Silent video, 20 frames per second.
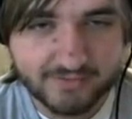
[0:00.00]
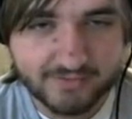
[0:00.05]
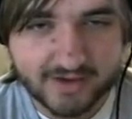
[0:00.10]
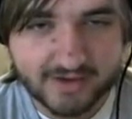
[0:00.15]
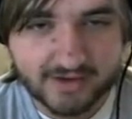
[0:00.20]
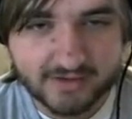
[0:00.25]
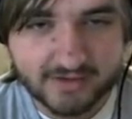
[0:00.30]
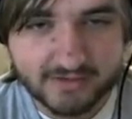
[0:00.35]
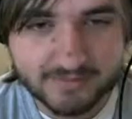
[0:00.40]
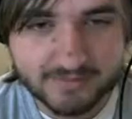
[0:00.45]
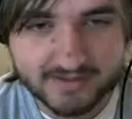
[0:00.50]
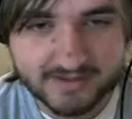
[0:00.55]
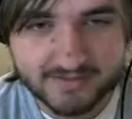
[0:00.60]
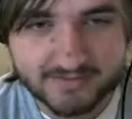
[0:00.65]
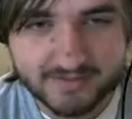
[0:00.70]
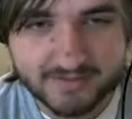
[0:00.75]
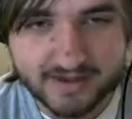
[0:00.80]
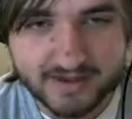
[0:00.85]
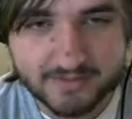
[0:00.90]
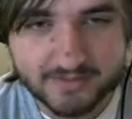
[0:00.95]

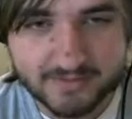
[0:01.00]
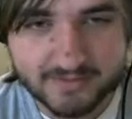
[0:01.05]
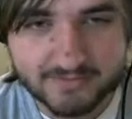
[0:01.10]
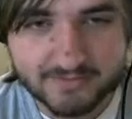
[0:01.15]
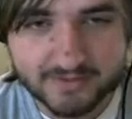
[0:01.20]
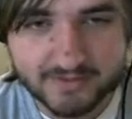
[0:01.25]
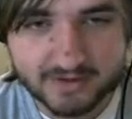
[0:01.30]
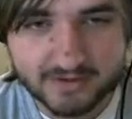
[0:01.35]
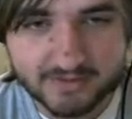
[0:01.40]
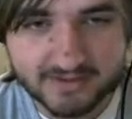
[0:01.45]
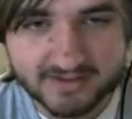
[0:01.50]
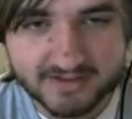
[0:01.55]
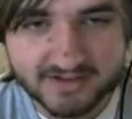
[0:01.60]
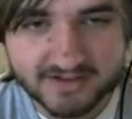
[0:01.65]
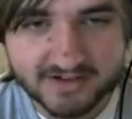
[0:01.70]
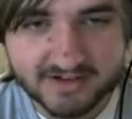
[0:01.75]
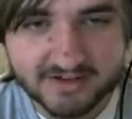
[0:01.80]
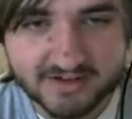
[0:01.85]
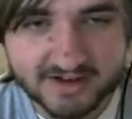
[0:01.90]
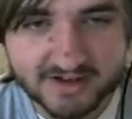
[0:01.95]
been following the
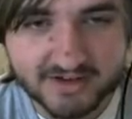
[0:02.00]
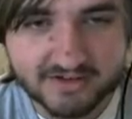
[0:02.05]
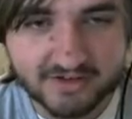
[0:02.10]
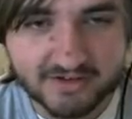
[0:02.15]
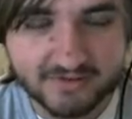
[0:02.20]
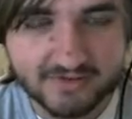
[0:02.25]
series,